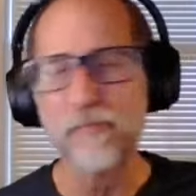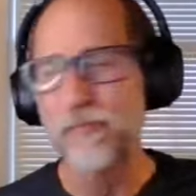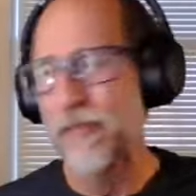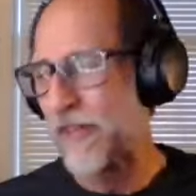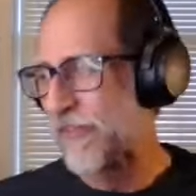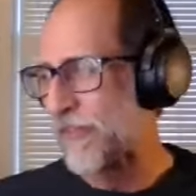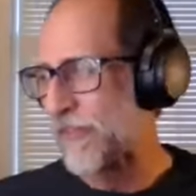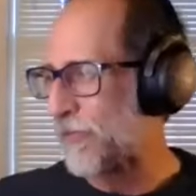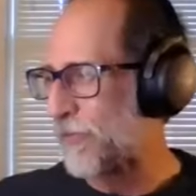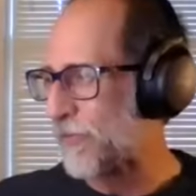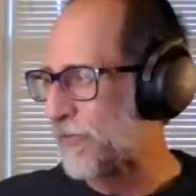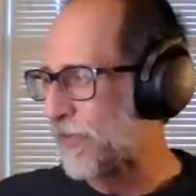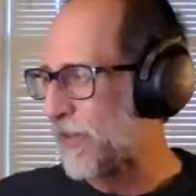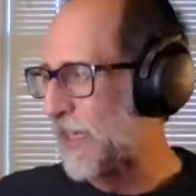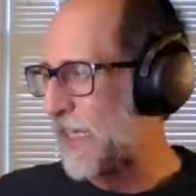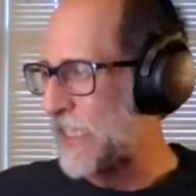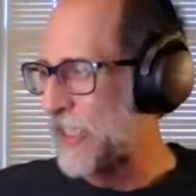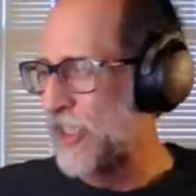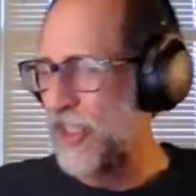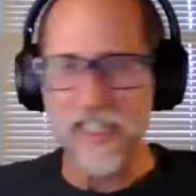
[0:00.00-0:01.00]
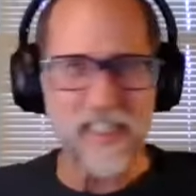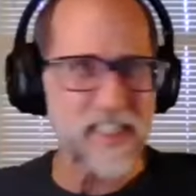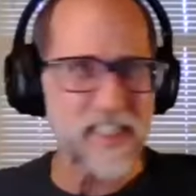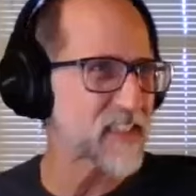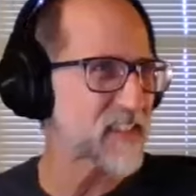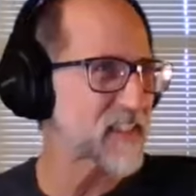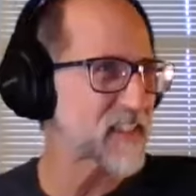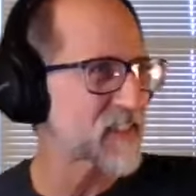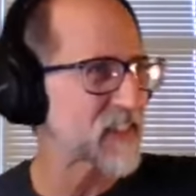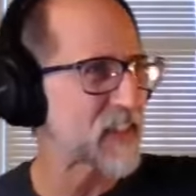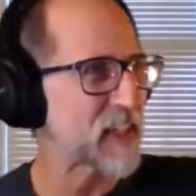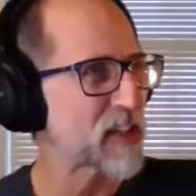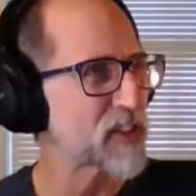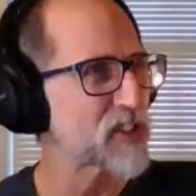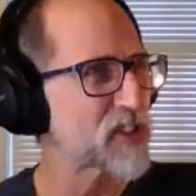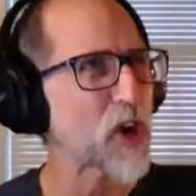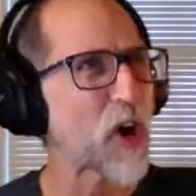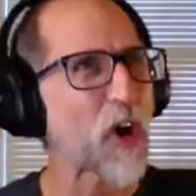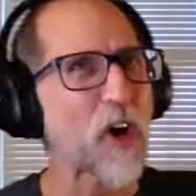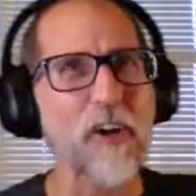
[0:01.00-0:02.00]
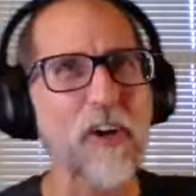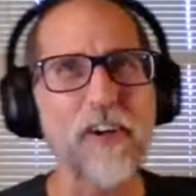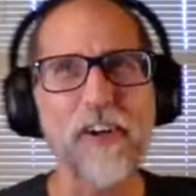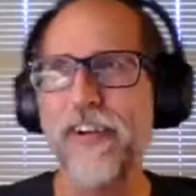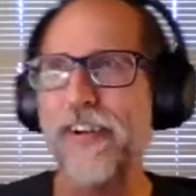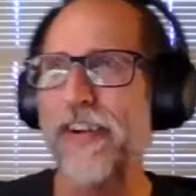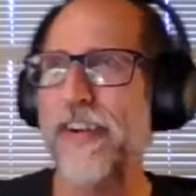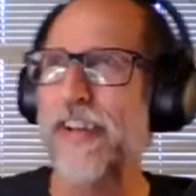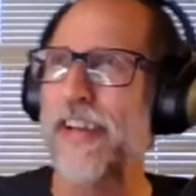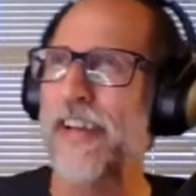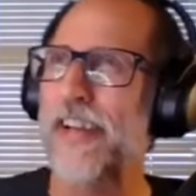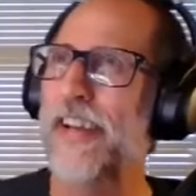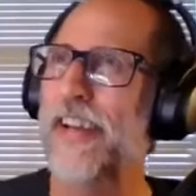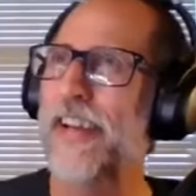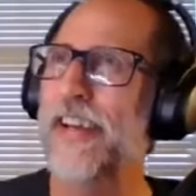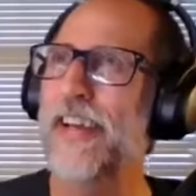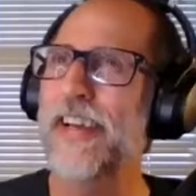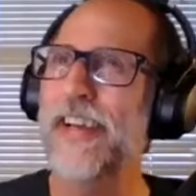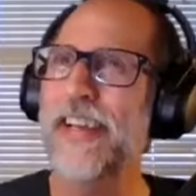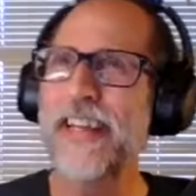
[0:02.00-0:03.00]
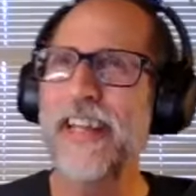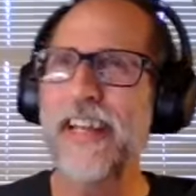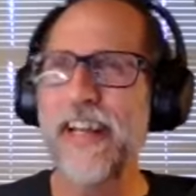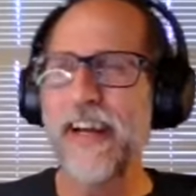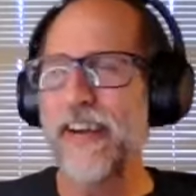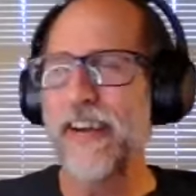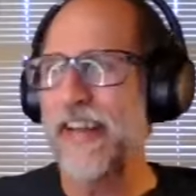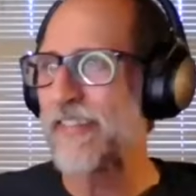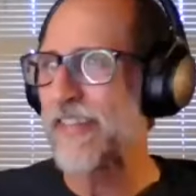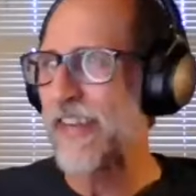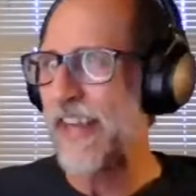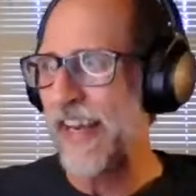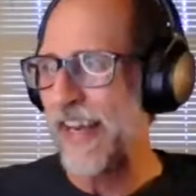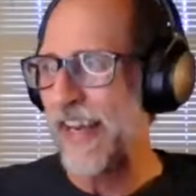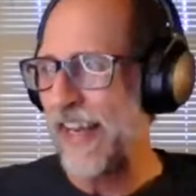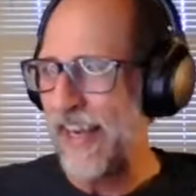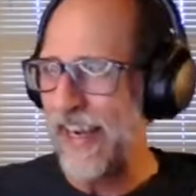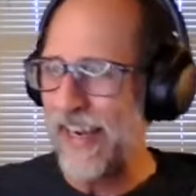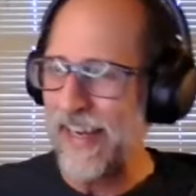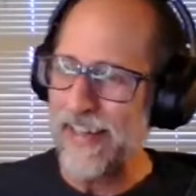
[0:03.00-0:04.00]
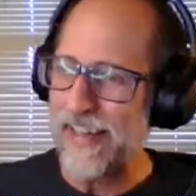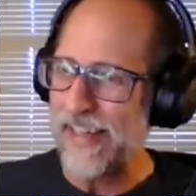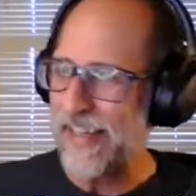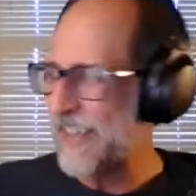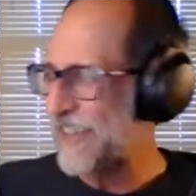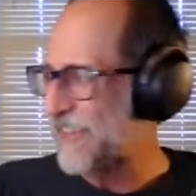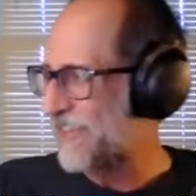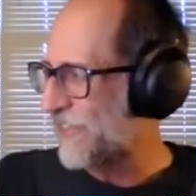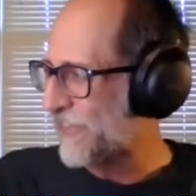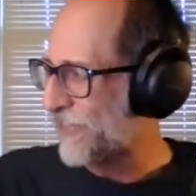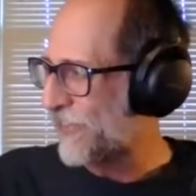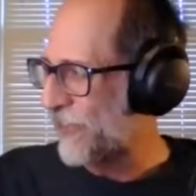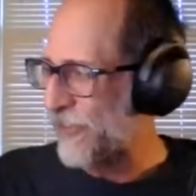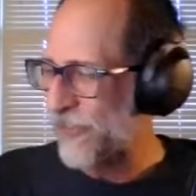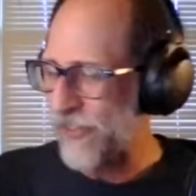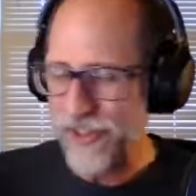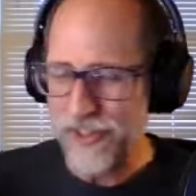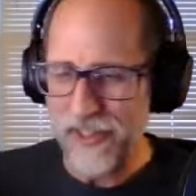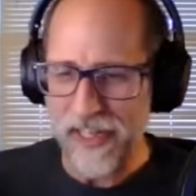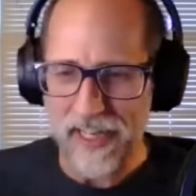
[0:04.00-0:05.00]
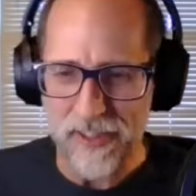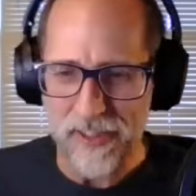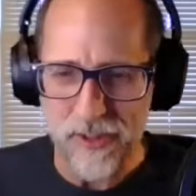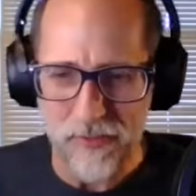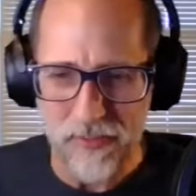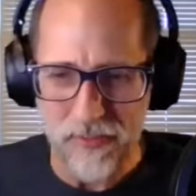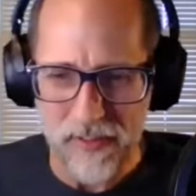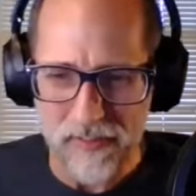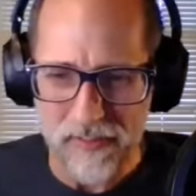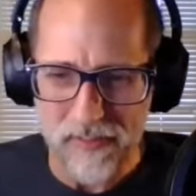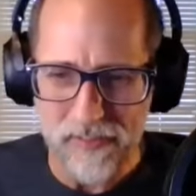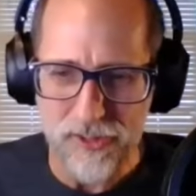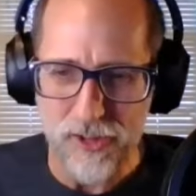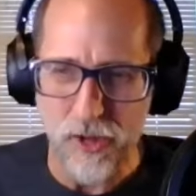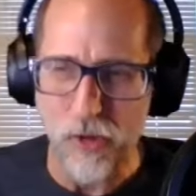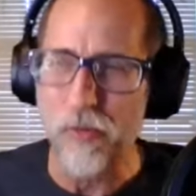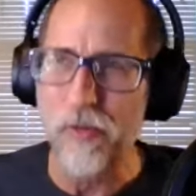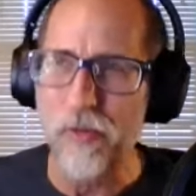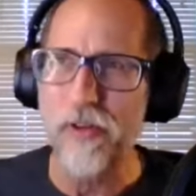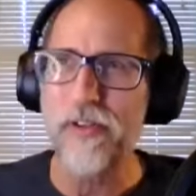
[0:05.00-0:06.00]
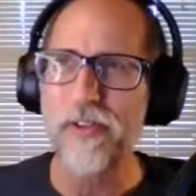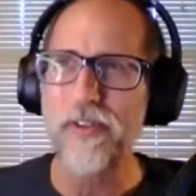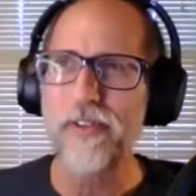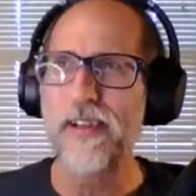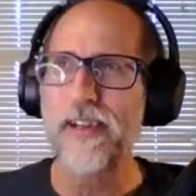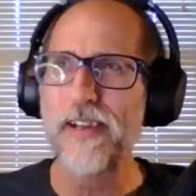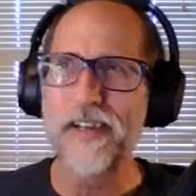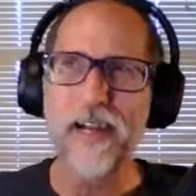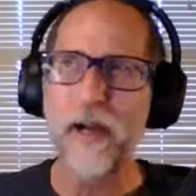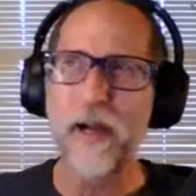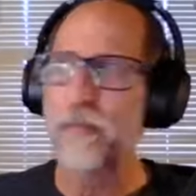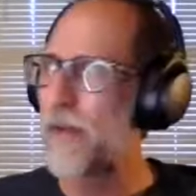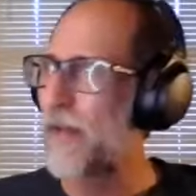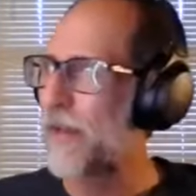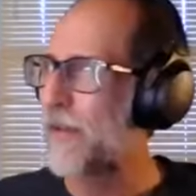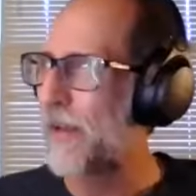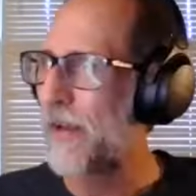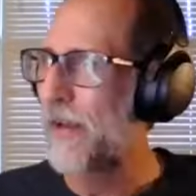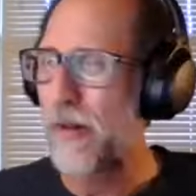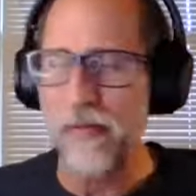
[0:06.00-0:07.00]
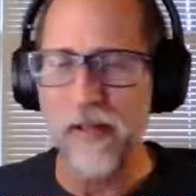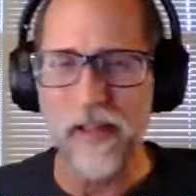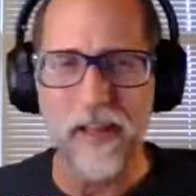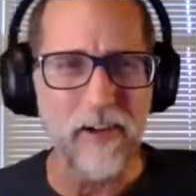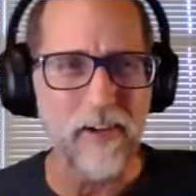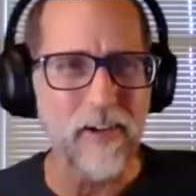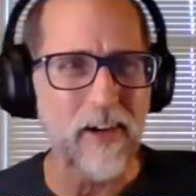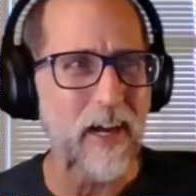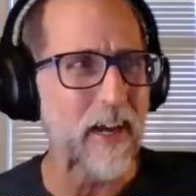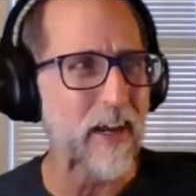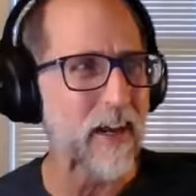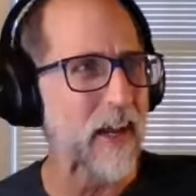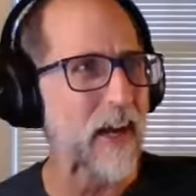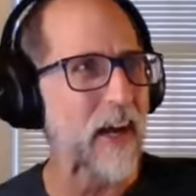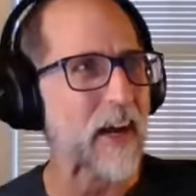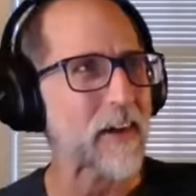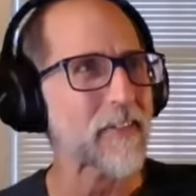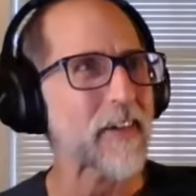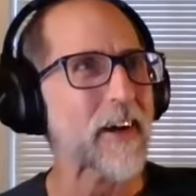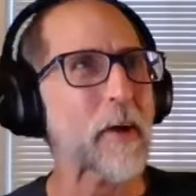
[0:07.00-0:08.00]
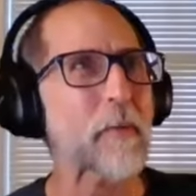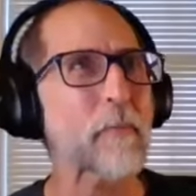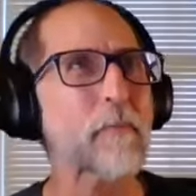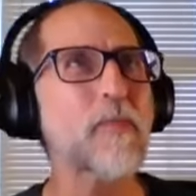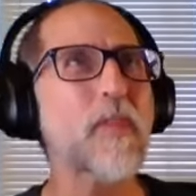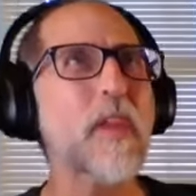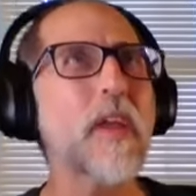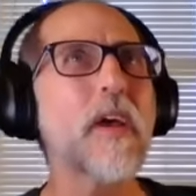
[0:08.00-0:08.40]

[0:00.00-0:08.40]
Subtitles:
Bits of engines in his yard, and he's the kind of guy that throws the trash over his shoulder. I'll pick that up later, kind of guy, right?